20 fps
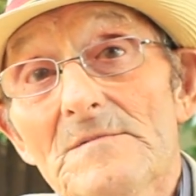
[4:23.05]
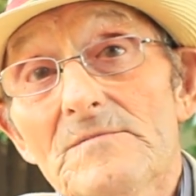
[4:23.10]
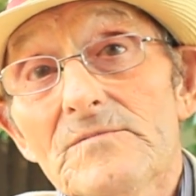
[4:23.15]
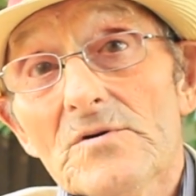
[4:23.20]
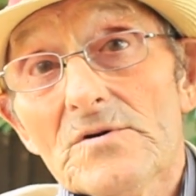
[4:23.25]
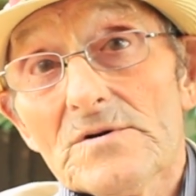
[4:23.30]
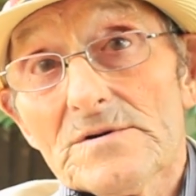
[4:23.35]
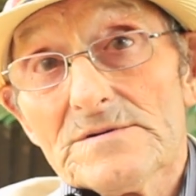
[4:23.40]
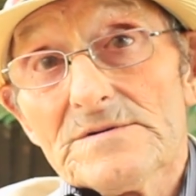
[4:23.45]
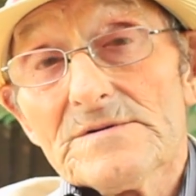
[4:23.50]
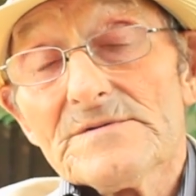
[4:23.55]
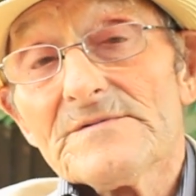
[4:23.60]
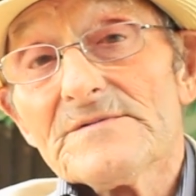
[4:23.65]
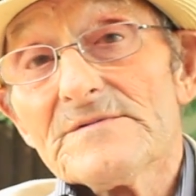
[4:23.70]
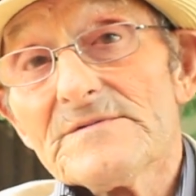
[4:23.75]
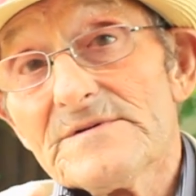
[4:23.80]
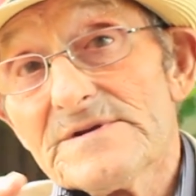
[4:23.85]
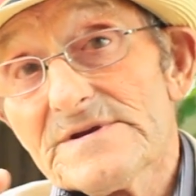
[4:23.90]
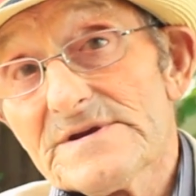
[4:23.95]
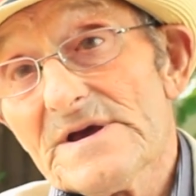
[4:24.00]
But
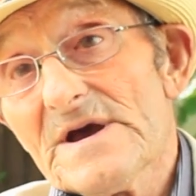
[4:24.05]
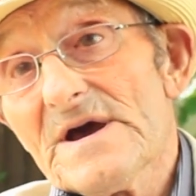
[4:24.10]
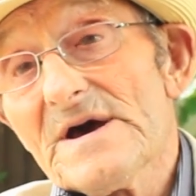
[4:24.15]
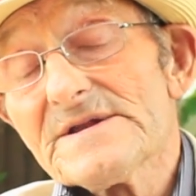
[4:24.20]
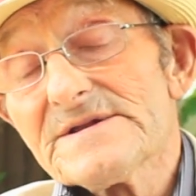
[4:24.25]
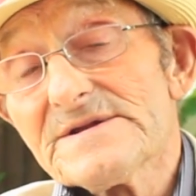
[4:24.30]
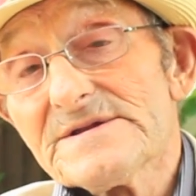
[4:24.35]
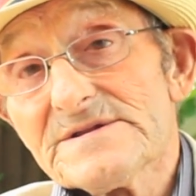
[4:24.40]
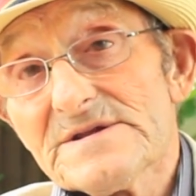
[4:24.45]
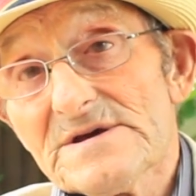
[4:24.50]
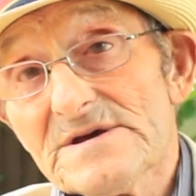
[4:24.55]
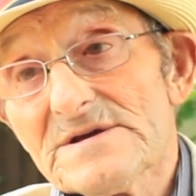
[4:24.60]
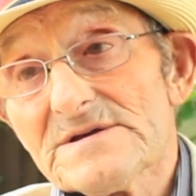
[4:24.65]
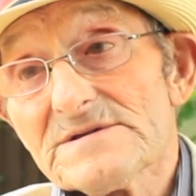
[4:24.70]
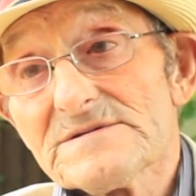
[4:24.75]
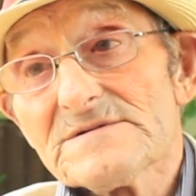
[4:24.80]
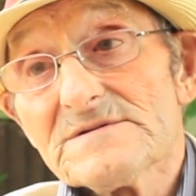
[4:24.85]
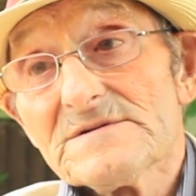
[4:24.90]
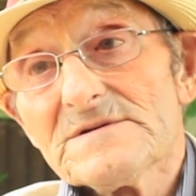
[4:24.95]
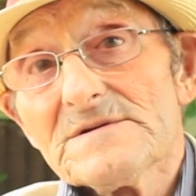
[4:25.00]
regarding
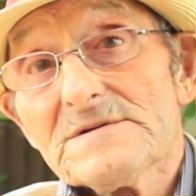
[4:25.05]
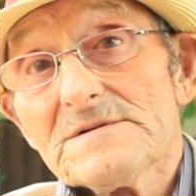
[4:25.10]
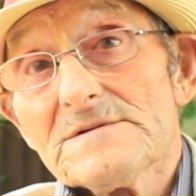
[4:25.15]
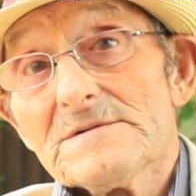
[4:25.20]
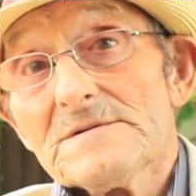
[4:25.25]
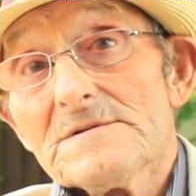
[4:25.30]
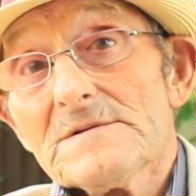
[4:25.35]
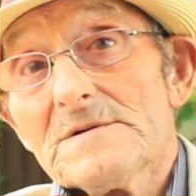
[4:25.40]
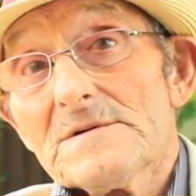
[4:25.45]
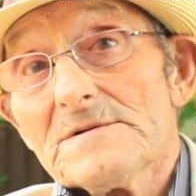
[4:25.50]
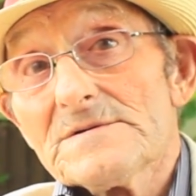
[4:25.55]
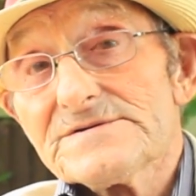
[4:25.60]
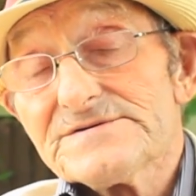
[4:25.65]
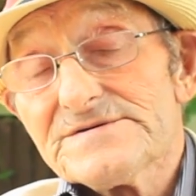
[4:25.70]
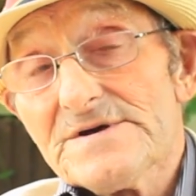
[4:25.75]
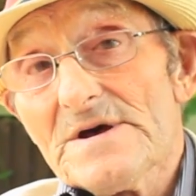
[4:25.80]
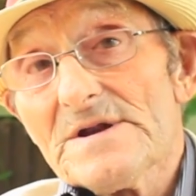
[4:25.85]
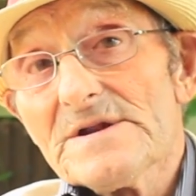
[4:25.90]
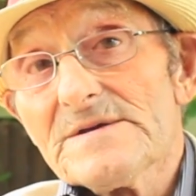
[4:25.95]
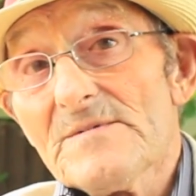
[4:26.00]
that,
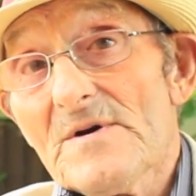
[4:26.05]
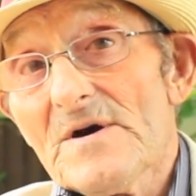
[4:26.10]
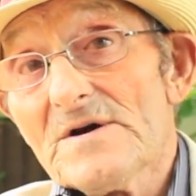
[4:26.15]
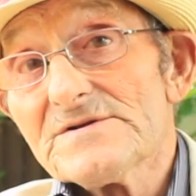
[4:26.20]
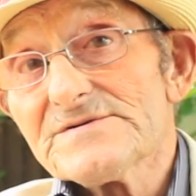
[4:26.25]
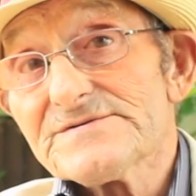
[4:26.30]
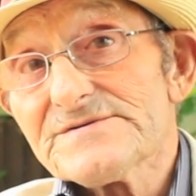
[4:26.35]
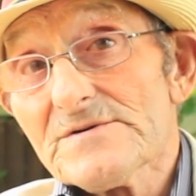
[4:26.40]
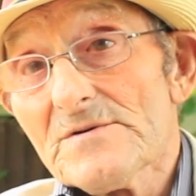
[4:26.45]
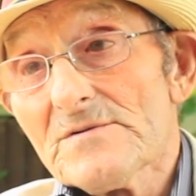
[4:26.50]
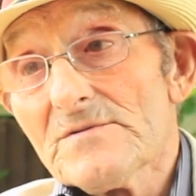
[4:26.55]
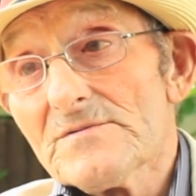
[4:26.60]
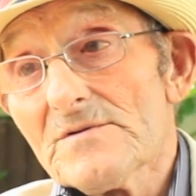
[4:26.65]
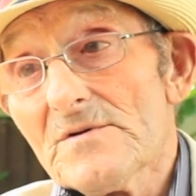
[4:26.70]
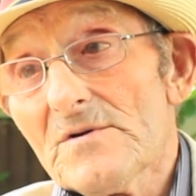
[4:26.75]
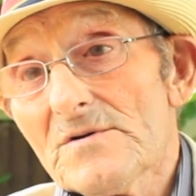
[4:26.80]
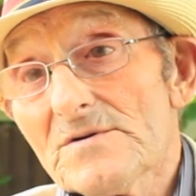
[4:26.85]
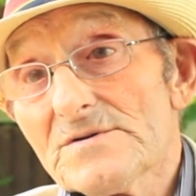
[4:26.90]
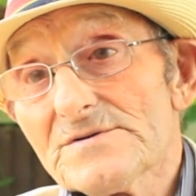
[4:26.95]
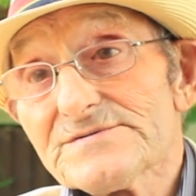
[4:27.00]
Charlie Matherstone
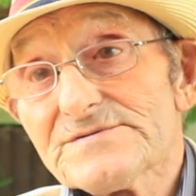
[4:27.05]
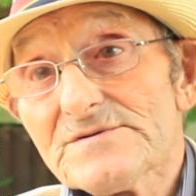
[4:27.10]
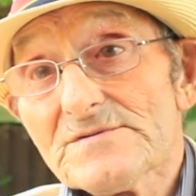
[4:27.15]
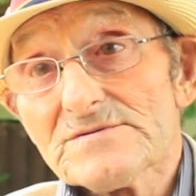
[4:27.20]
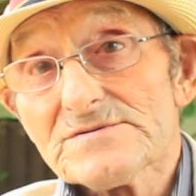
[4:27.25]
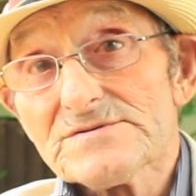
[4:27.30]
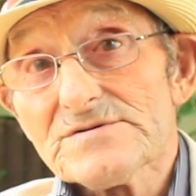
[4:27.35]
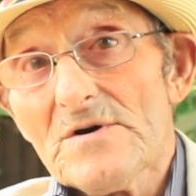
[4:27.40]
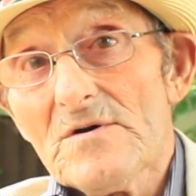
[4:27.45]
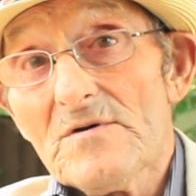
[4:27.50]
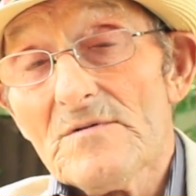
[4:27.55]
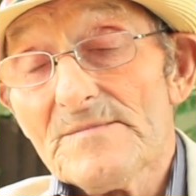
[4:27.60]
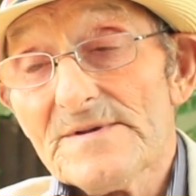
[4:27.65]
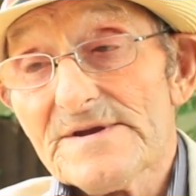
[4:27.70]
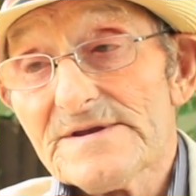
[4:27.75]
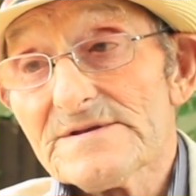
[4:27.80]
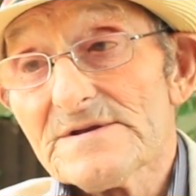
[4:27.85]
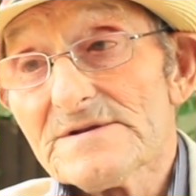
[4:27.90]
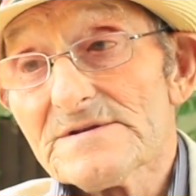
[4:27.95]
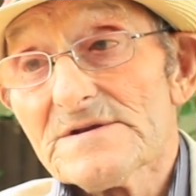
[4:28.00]
also told
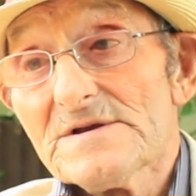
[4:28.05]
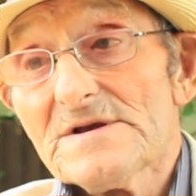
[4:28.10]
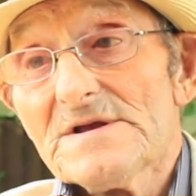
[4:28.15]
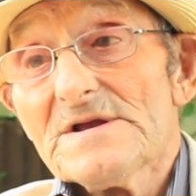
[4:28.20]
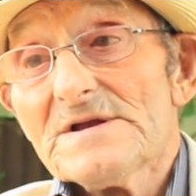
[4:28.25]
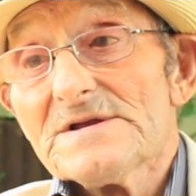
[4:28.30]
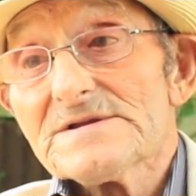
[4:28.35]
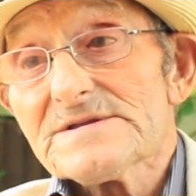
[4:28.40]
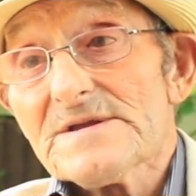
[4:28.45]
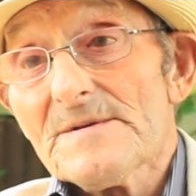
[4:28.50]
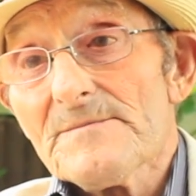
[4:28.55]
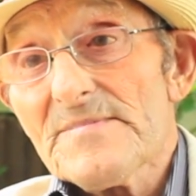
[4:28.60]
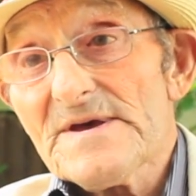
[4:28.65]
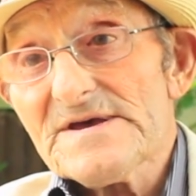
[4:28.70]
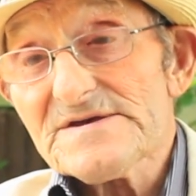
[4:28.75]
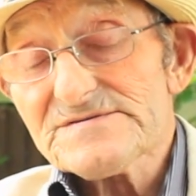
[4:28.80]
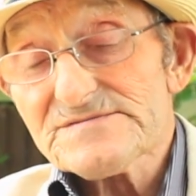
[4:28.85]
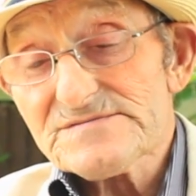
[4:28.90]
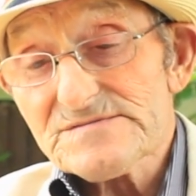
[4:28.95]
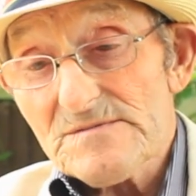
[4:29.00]
me that the
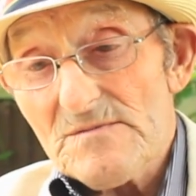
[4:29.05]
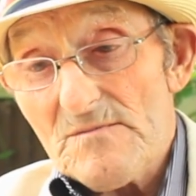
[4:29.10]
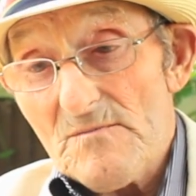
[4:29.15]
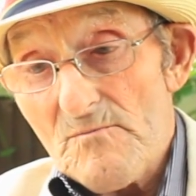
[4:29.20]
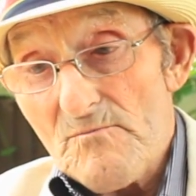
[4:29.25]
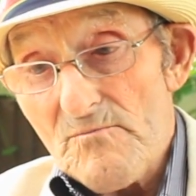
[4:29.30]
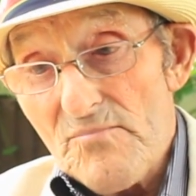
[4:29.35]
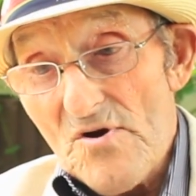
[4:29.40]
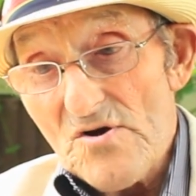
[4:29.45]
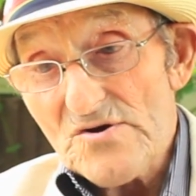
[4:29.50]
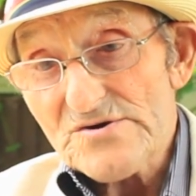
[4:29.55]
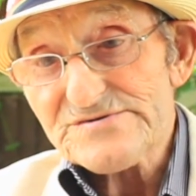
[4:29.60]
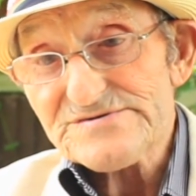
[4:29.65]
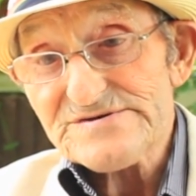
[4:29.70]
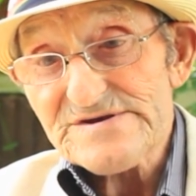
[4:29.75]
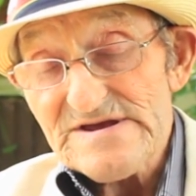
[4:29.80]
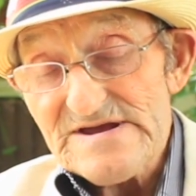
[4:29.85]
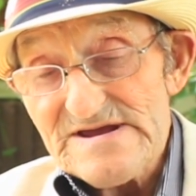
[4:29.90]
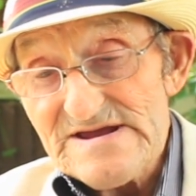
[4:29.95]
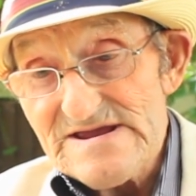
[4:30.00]
best
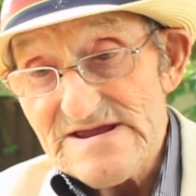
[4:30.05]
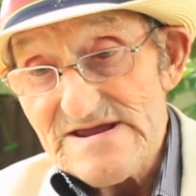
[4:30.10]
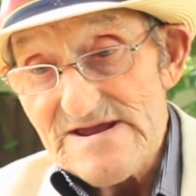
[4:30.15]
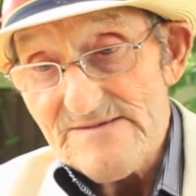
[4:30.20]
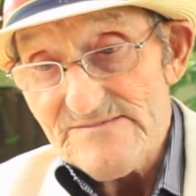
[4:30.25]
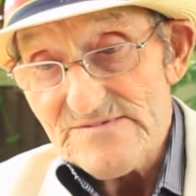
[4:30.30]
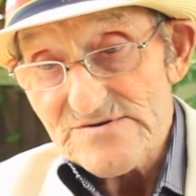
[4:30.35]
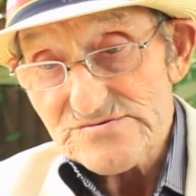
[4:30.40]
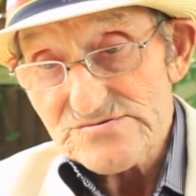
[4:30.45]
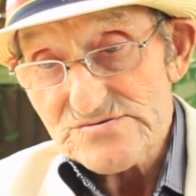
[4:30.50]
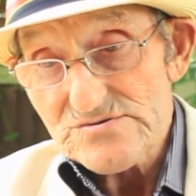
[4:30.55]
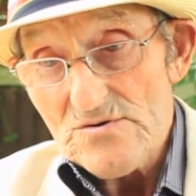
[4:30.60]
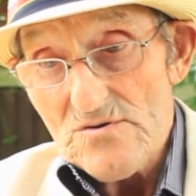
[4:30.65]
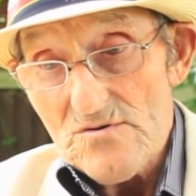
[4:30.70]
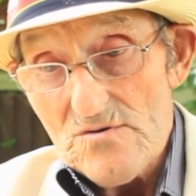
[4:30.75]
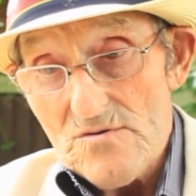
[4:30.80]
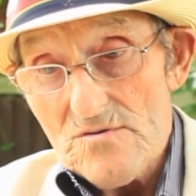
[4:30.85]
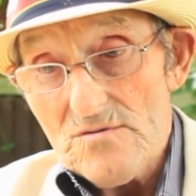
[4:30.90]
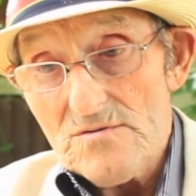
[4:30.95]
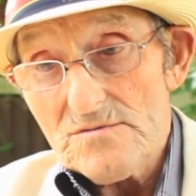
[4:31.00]
boxer he ever
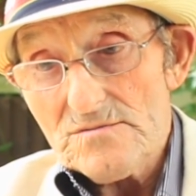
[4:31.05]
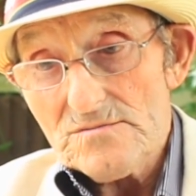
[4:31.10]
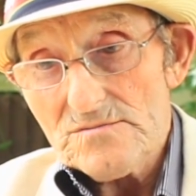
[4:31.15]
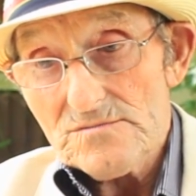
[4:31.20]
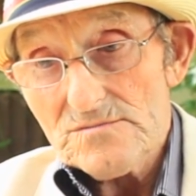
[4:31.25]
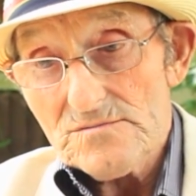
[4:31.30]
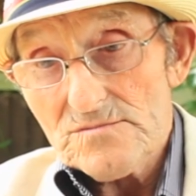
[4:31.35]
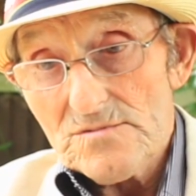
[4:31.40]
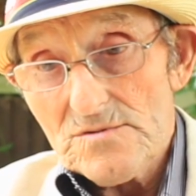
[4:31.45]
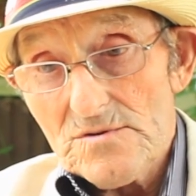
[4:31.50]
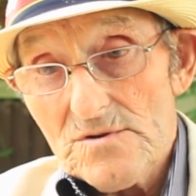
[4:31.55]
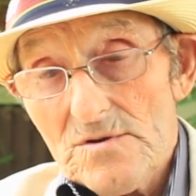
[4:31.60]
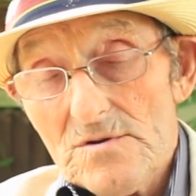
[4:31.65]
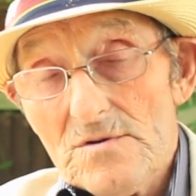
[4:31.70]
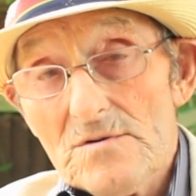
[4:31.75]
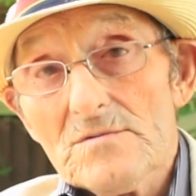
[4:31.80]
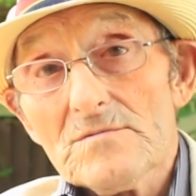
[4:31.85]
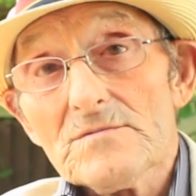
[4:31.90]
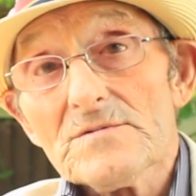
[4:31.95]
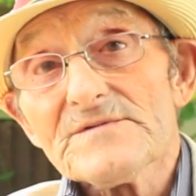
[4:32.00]
saw
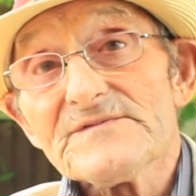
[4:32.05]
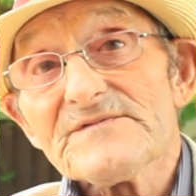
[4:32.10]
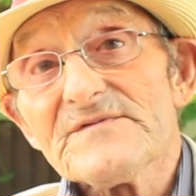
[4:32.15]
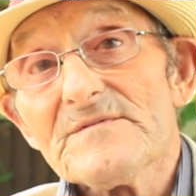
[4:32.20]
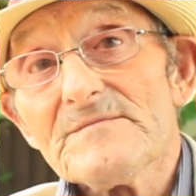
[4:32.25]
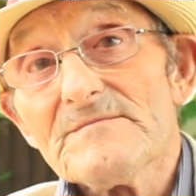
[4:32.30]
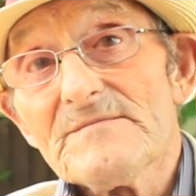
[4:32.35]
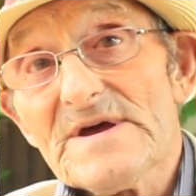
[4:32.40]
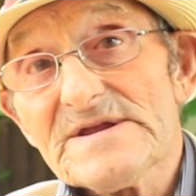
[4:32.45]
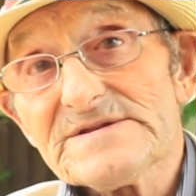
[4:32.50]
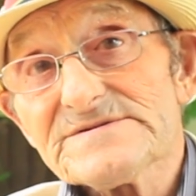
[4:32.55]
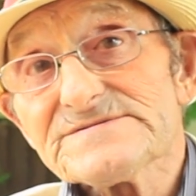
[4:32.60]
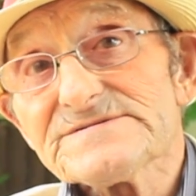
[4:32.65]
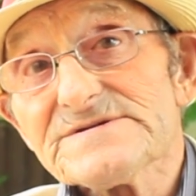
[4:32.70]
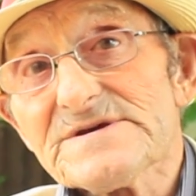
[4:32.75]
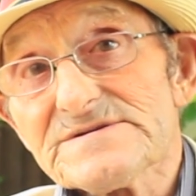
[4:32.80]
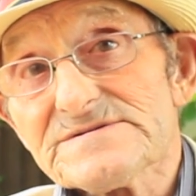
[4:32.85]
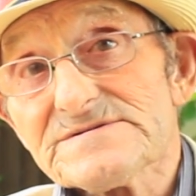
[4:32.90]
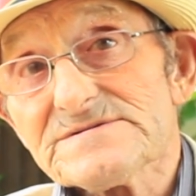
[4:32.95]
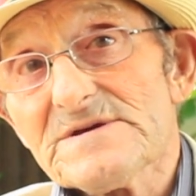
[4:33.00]
was from
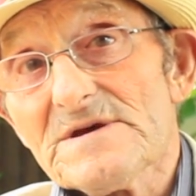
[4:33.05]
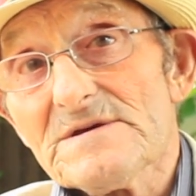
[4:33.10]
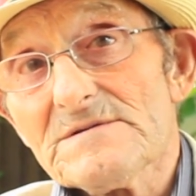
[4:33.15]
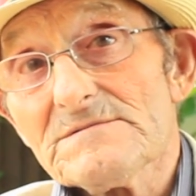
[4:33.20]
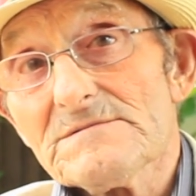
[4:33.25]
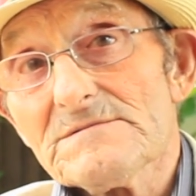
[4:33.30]
Manchester,